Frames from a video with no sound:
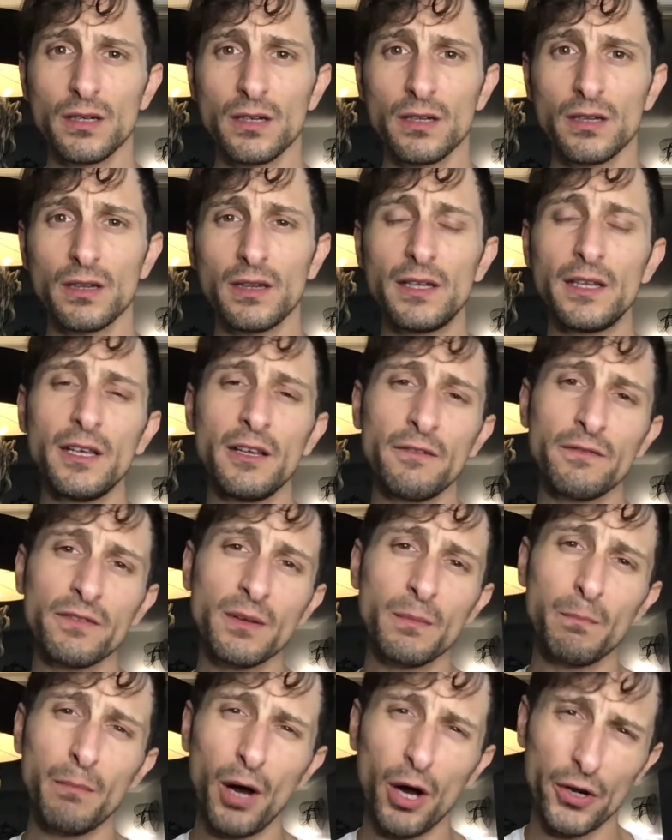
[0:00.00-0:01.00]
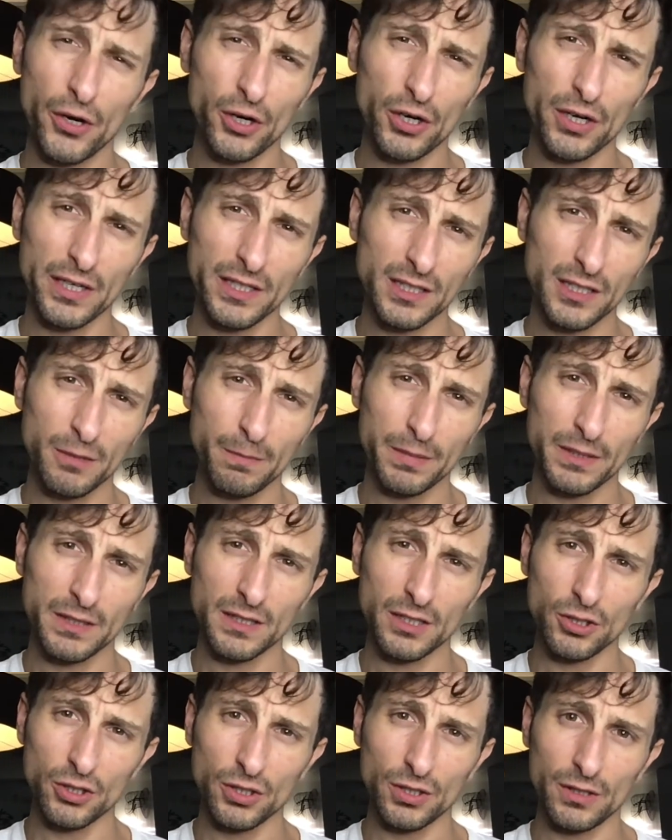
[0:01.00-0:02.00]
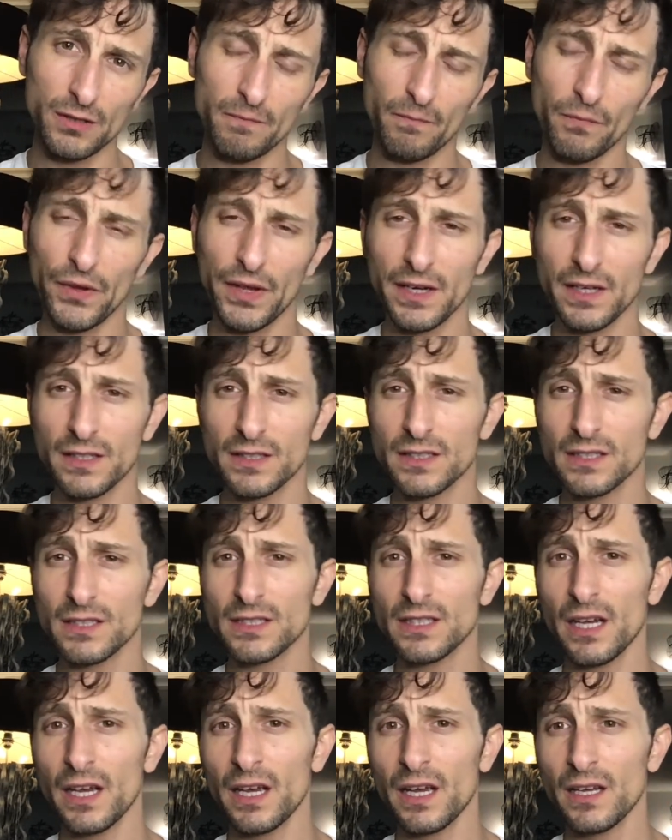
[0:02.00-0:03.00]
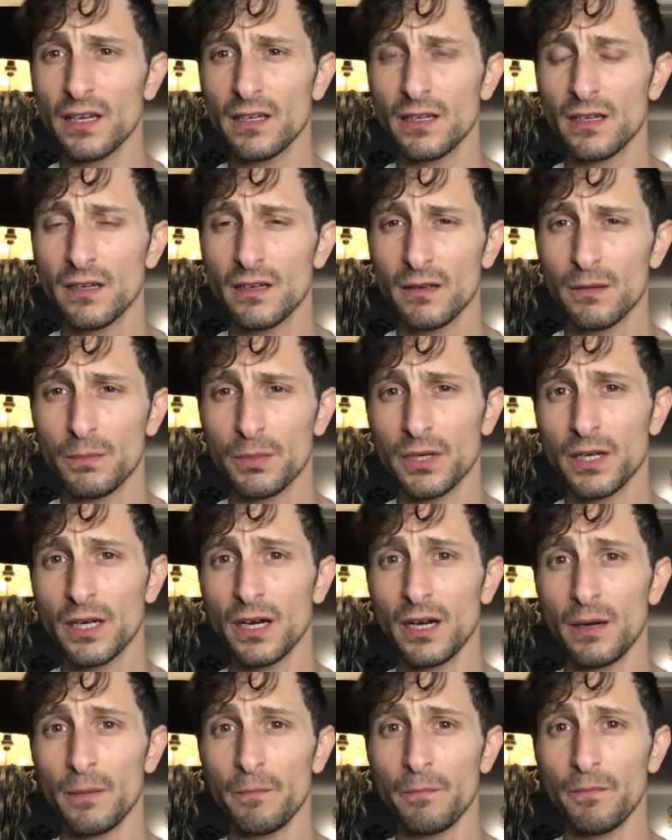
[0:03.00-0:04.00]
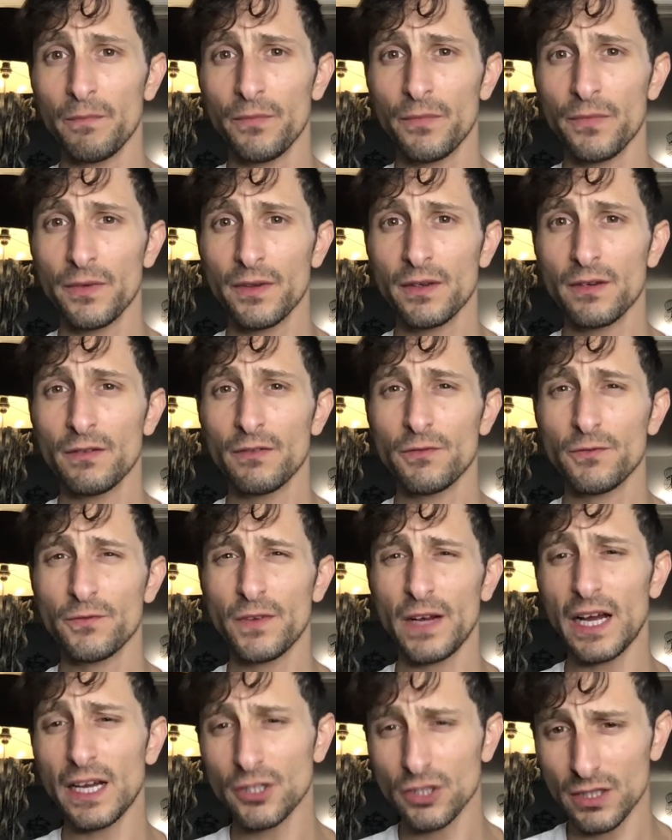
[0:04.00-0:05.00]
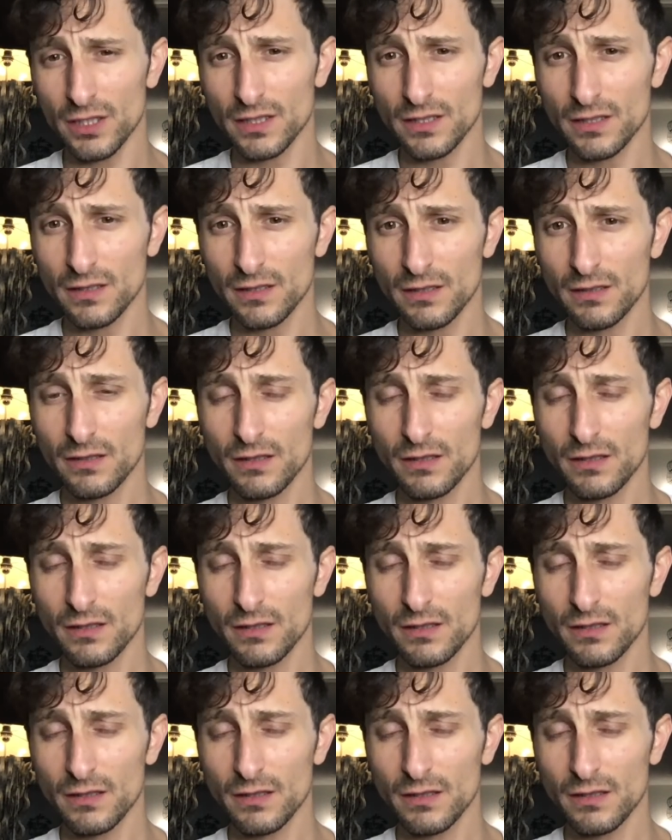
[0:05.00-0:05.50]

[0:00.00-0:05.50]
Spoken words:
leave the monarchist position and instead become fascist.